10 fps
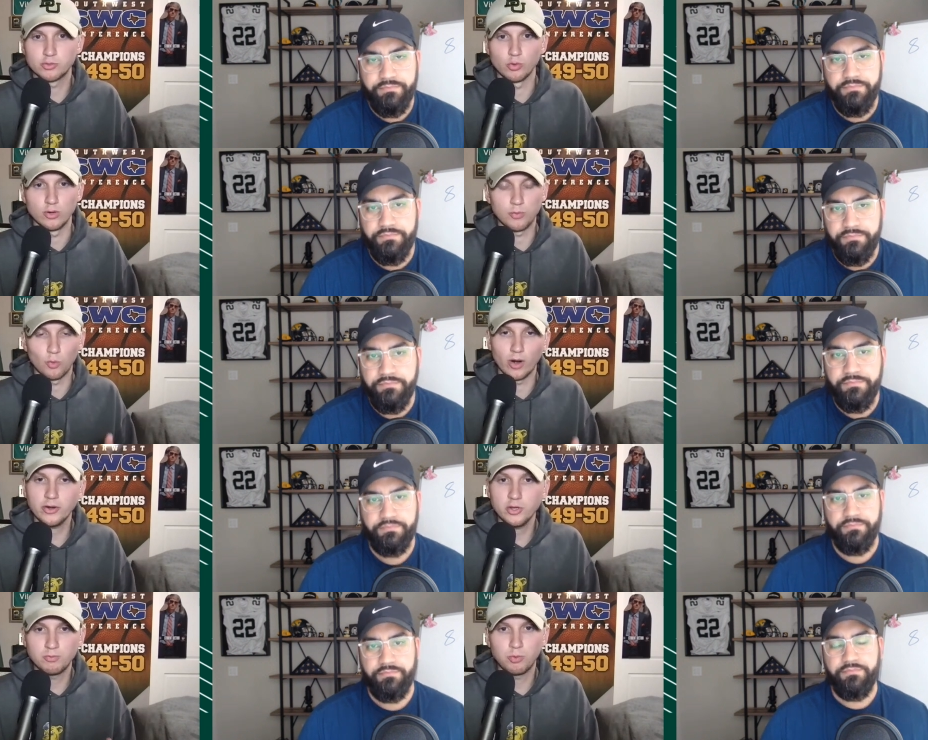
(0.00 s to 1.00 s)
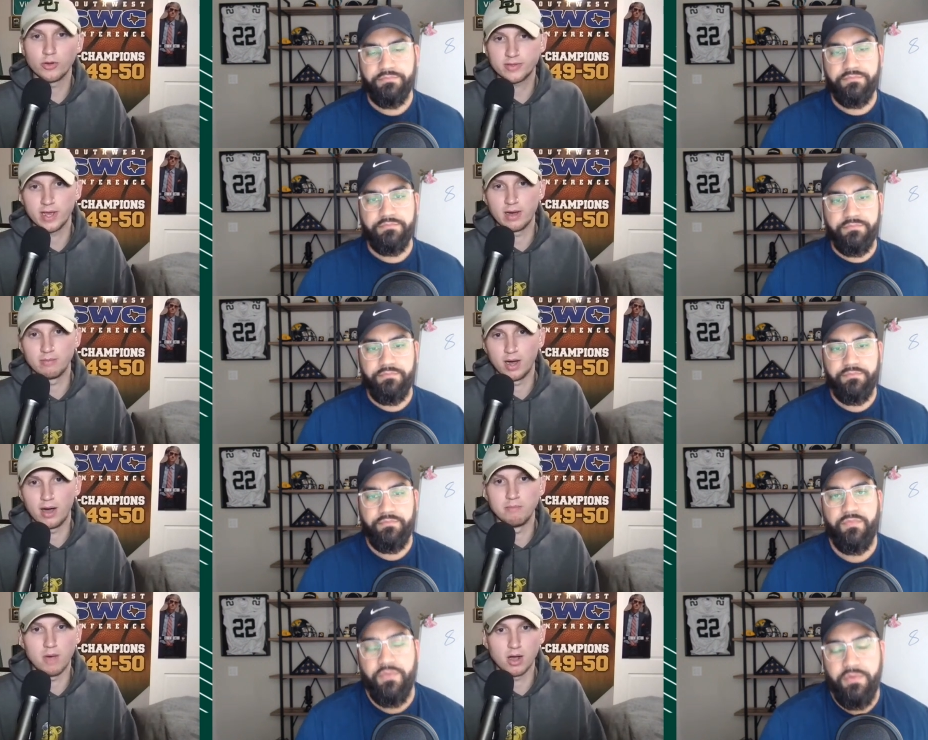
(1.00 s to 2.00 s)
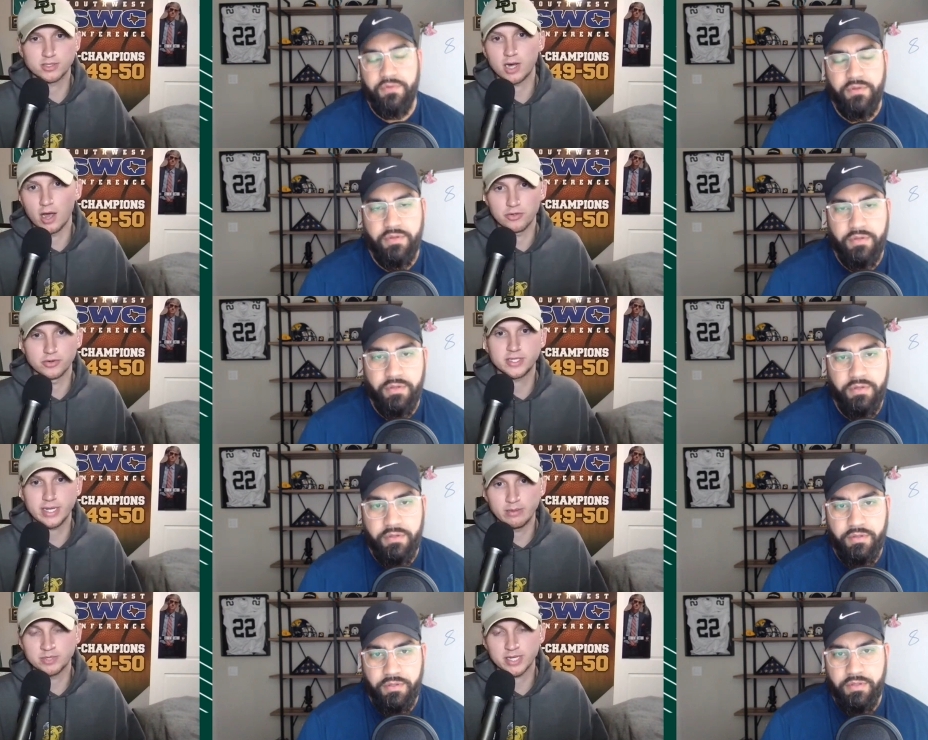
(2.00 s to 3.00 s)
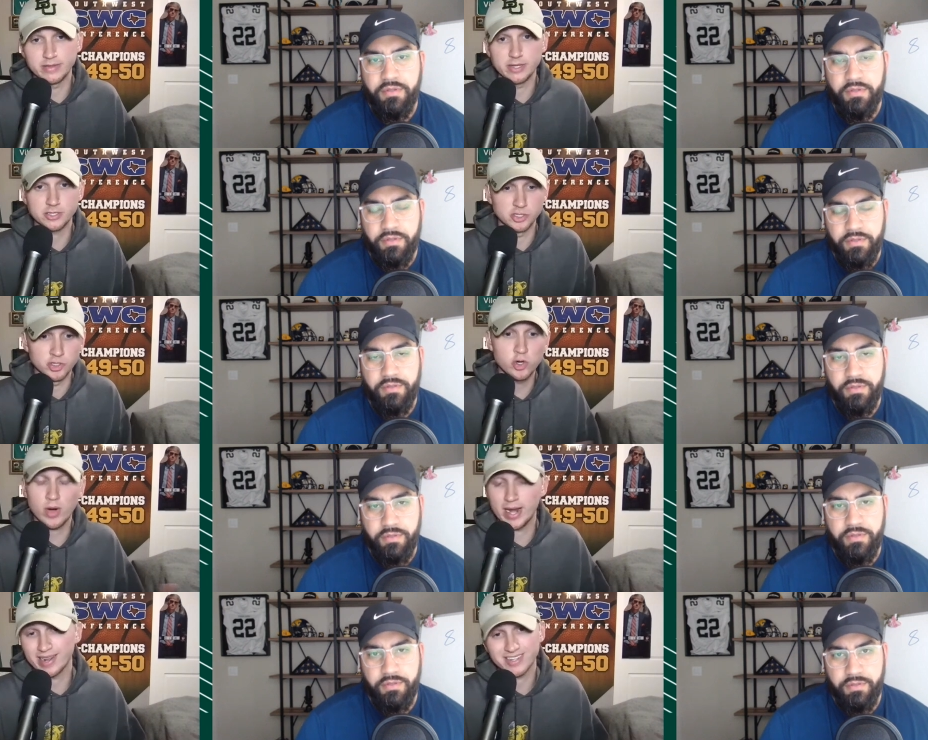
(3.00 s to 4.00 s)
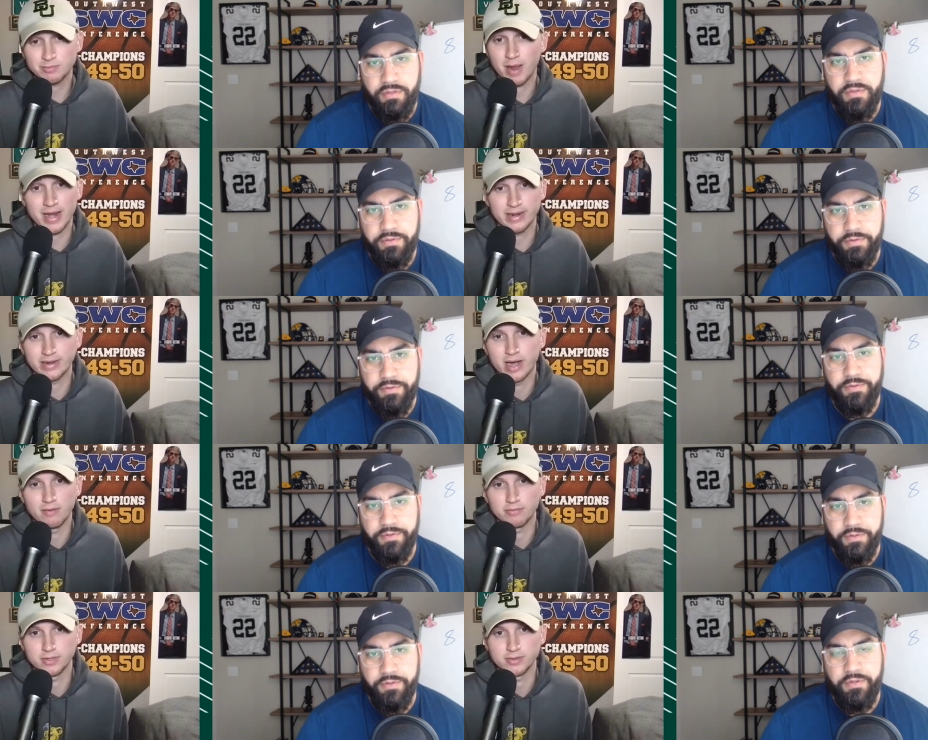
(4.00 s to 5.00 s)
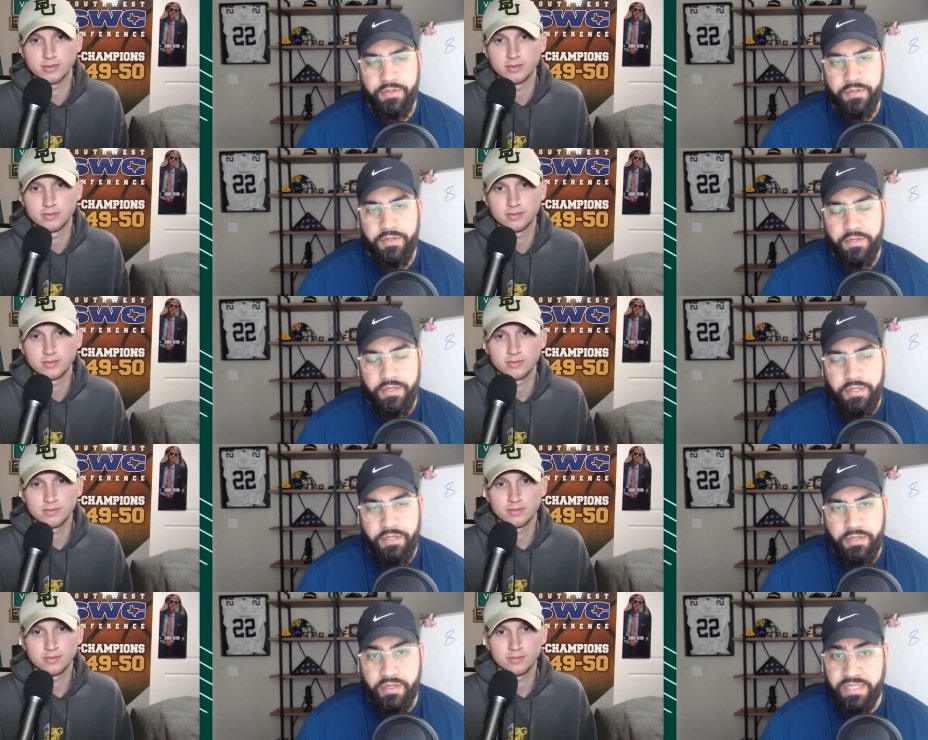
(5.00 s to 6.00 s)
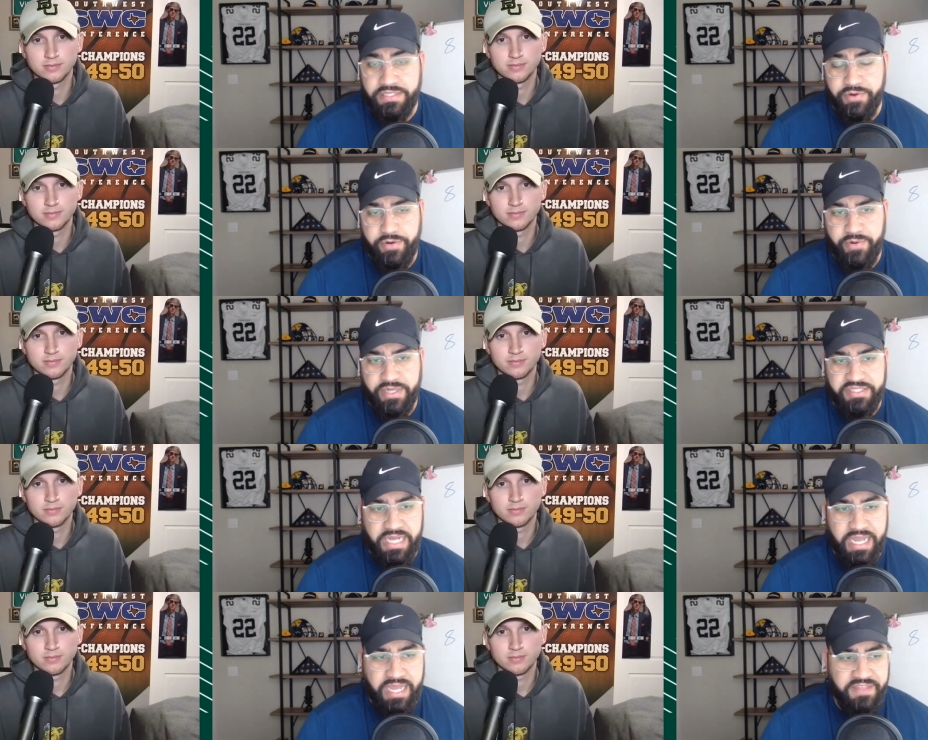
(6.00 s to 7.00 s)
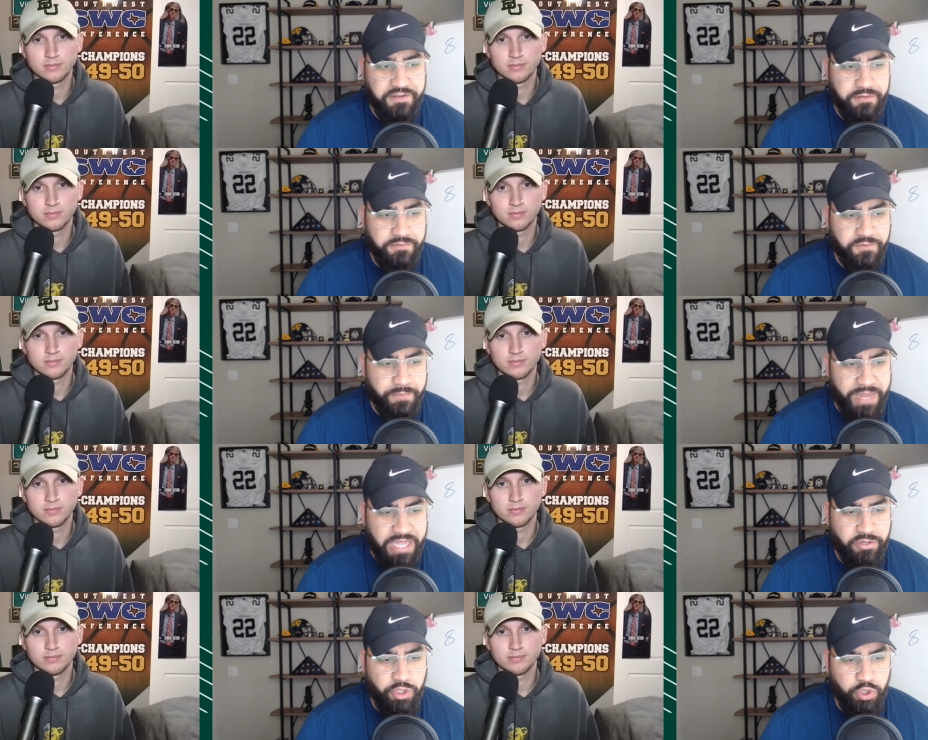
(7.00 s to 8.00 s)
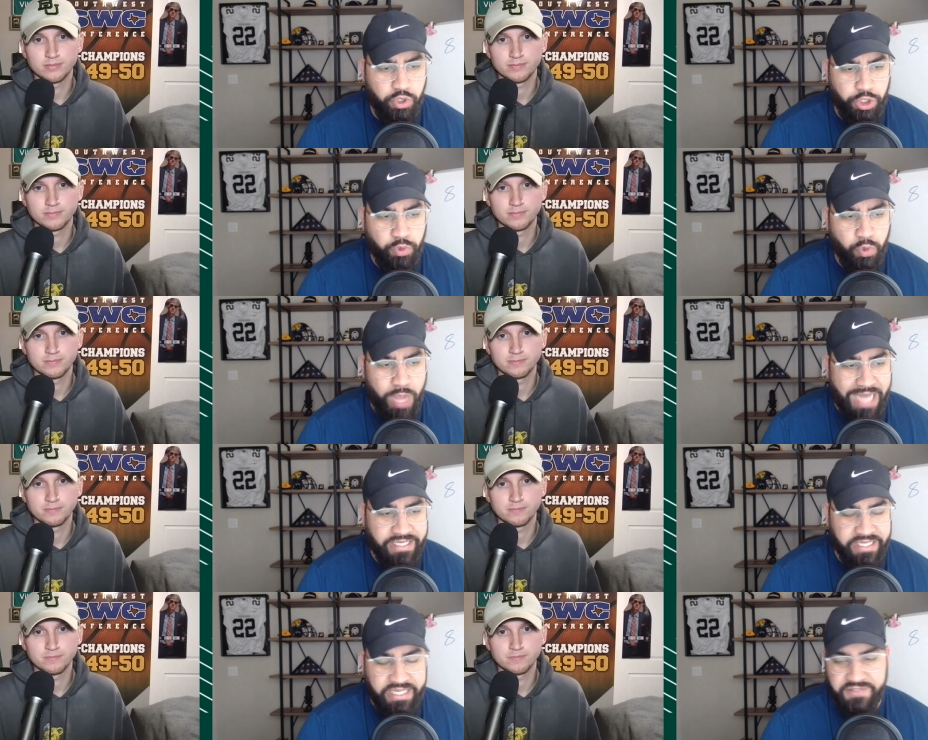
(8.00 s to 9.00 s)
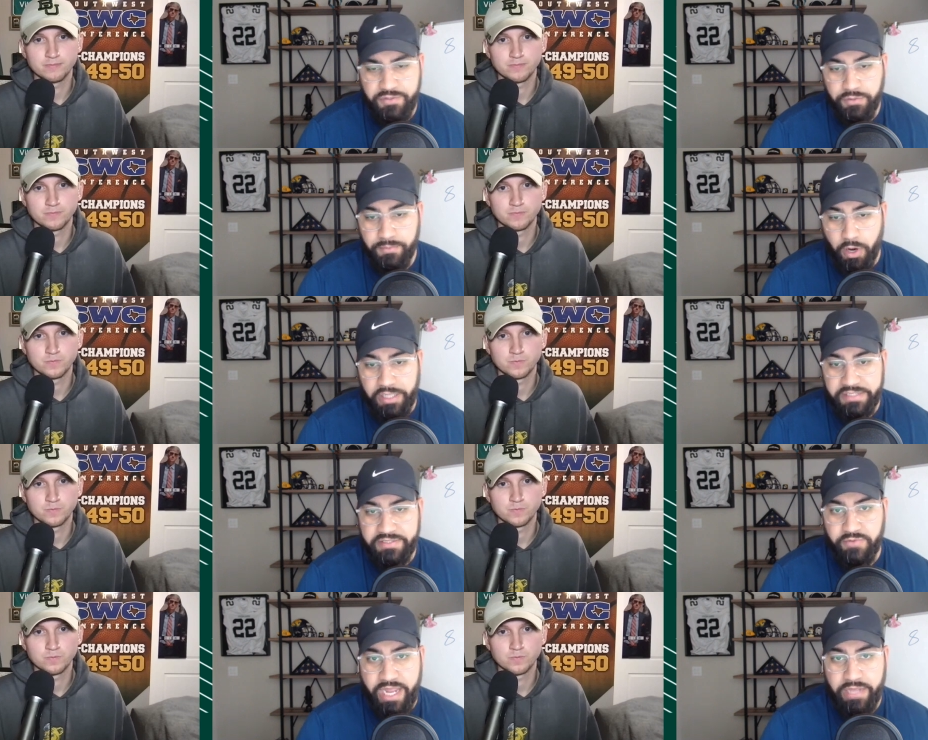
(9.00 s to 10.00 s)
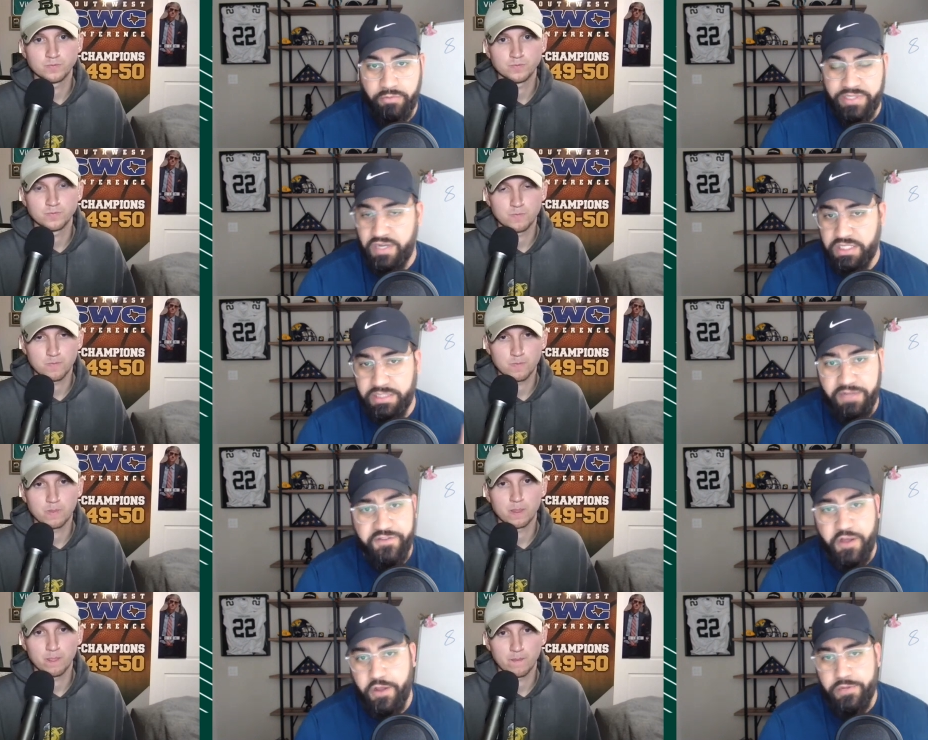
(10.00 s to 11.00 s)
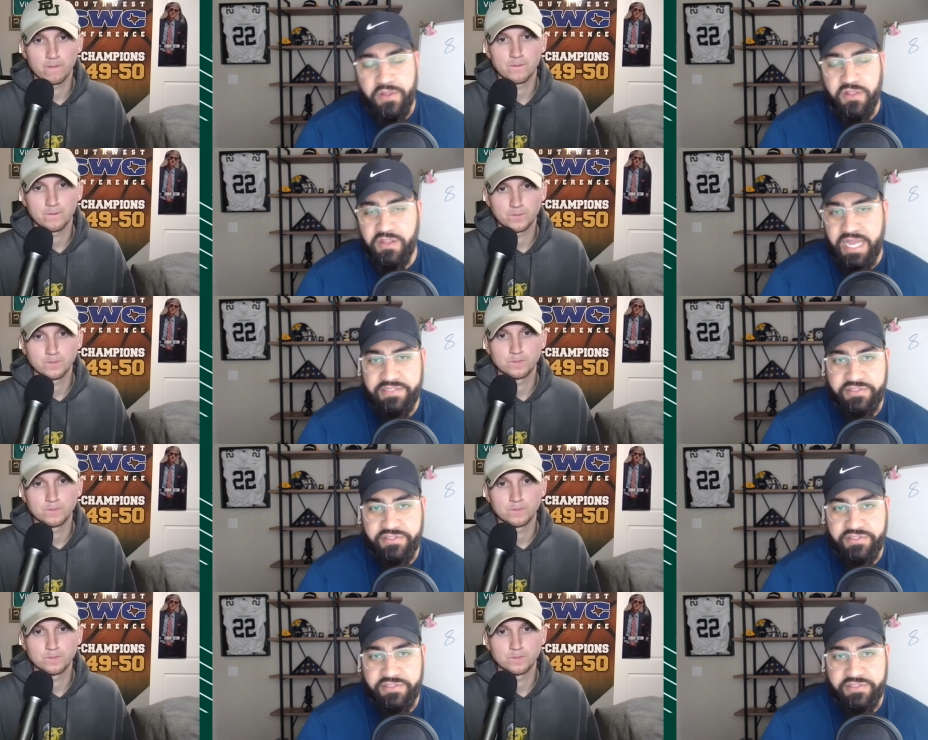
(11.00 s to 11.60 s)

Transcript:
Speaker 1: group where do you put them amongst other teams in this new and expanding conference
Speaker 2: Oh, that's a great question. I, I, think for Baylor, you you had to hit two marks, right? We talked about volume on the last